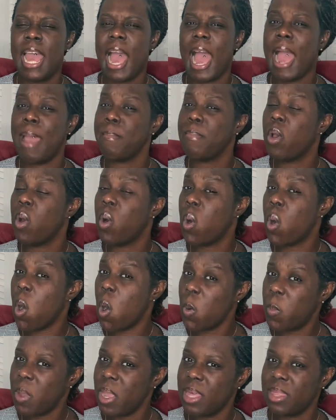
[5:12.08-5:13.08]
I'm
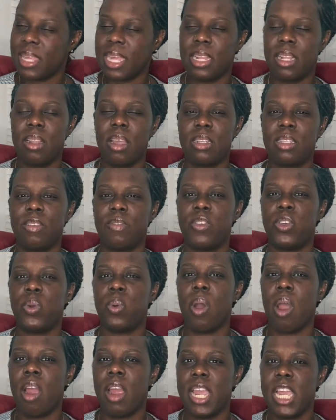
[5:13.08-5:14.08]
hoping that a lot of
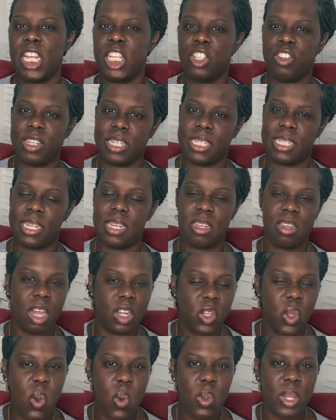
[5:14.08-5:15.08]
you are interested
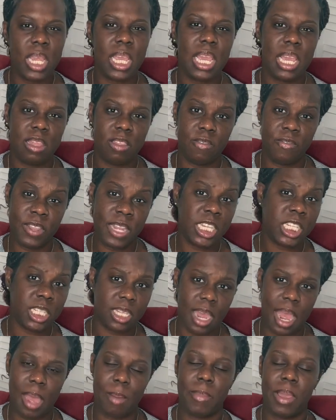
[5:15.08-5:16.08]
not only in the finished
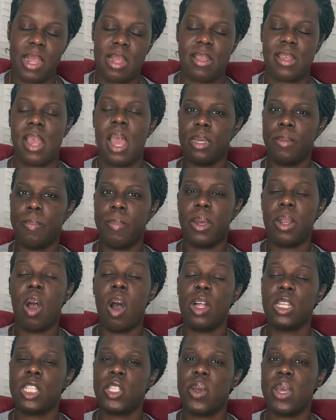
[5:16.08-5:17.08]
garments, but
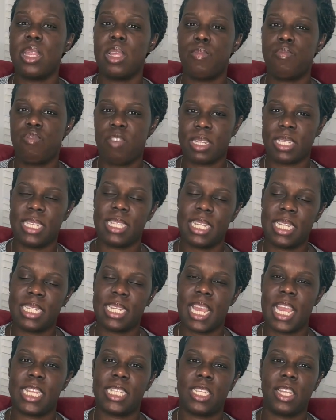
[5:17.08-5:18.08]
also in the process it
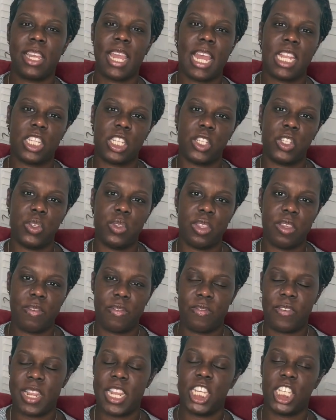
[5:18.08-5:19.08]
takes to get to the
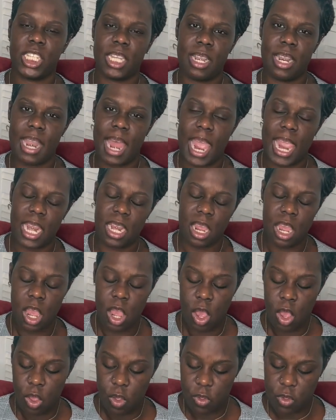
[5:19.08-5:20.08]
finish line.
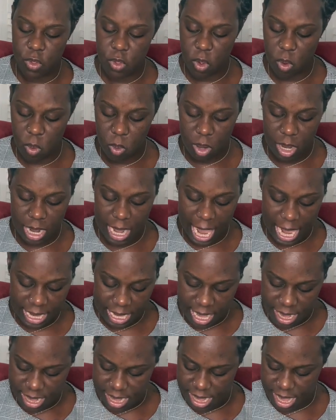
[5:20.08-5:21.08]
So like
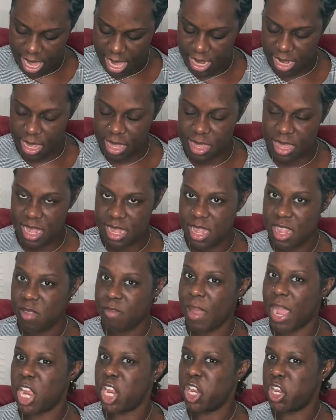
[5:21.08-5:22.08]
I said, this is
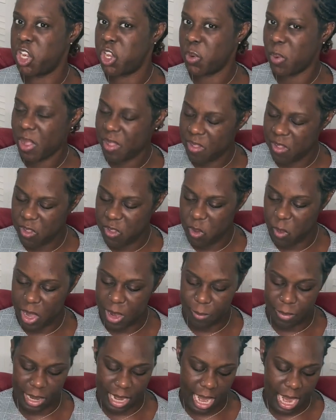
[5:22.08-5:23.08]
my newest
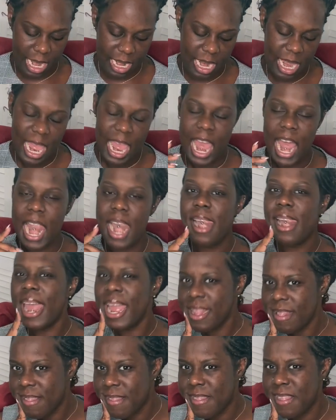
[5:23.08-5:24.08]
sewing plan.
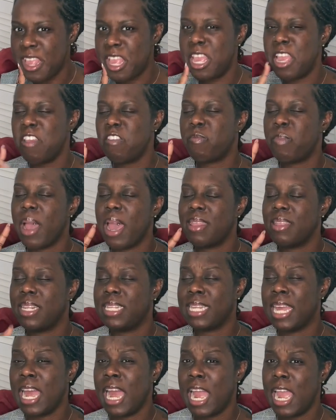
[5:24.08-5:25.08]
Let's see if by the
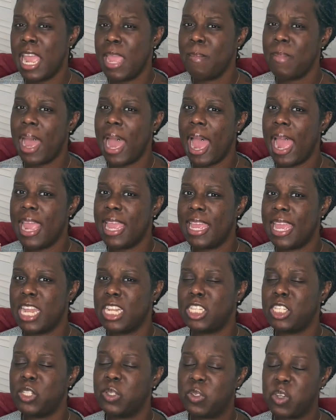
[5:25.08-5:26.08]
time I
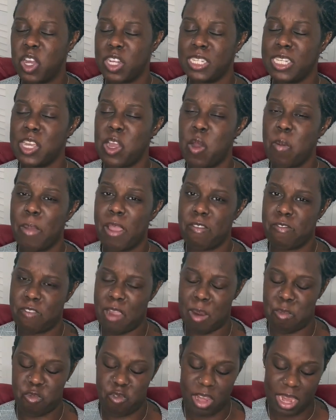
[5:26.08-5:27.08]
get to cutting out my
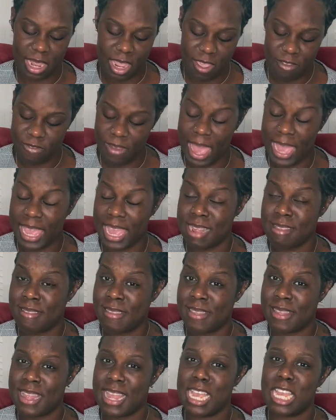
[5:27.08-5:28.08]
fabric, if I can
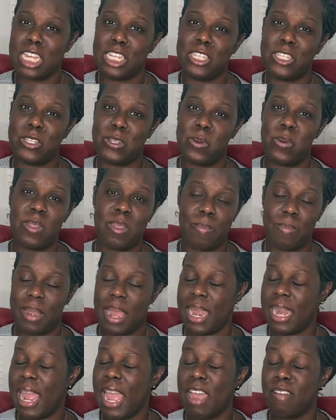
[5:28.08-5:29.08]
stick to the
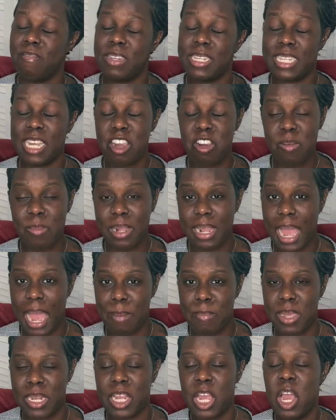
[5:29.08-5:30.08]
plan. I have a terrible
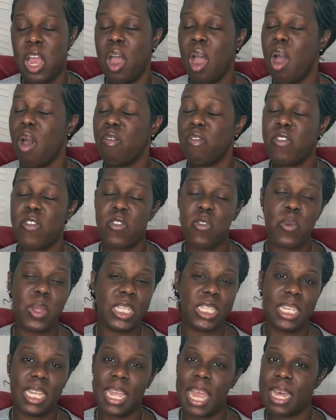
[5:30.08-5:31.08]
habit of
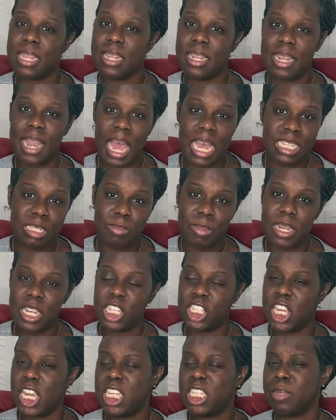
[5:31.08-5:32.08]
switching at the last
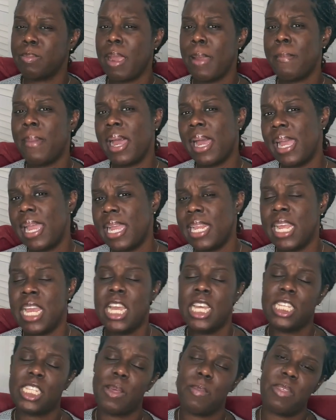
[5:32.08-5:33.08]
minute, changing my mind,
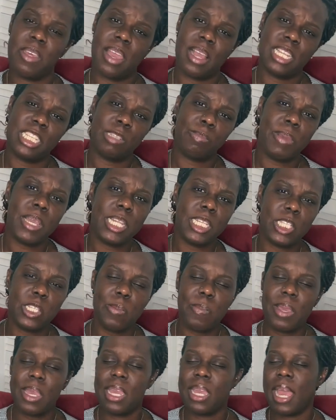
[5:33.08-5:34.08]
something else speaks to
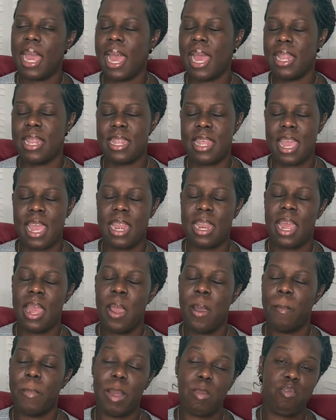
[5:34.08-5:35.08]
me, and then
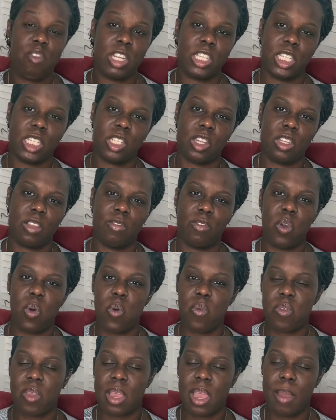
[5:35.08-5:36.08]
my project sort of
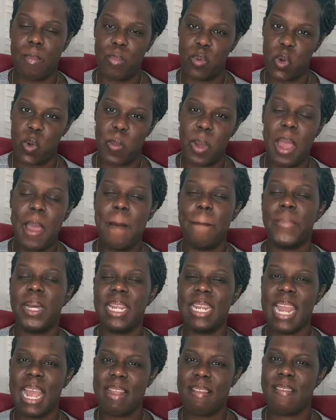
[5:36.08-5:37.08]
goes kaboom. But
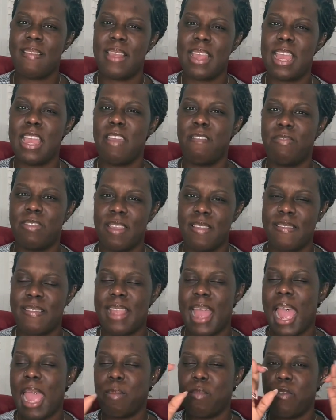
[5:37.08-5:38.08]
let's see if this
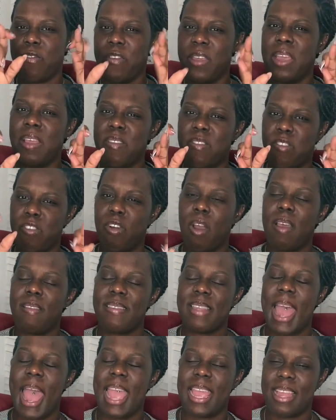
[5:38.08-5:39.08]
time, fingers
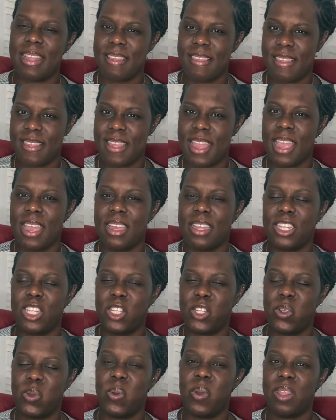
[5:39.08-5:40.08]
crossed, I can stick
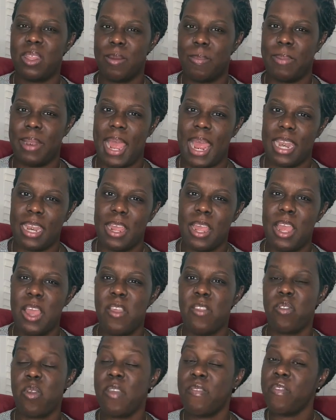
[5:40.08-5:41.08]
to the plan.
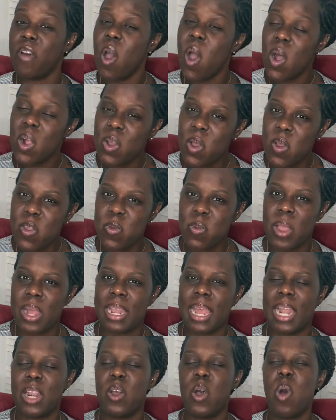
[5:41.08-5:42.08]
So if all goes
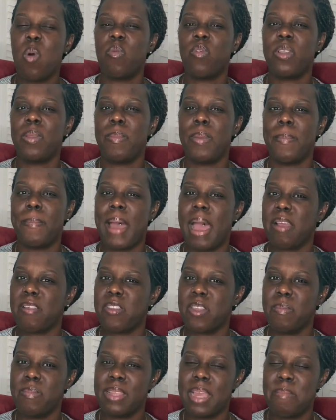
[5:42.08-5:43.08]
well, I'll hopefully be back
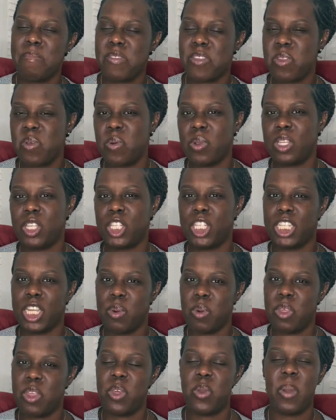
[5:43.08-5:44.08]
sometime soon to
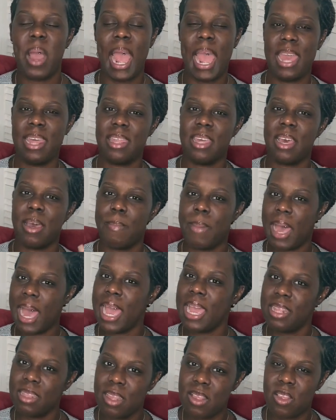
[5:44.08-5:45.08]
share with you either a
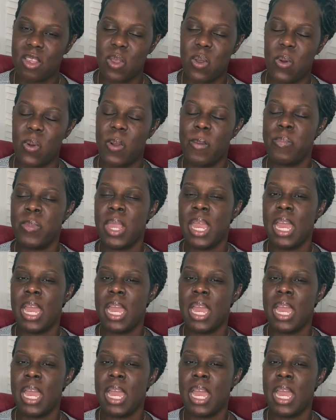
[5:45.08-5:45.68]
behind the sew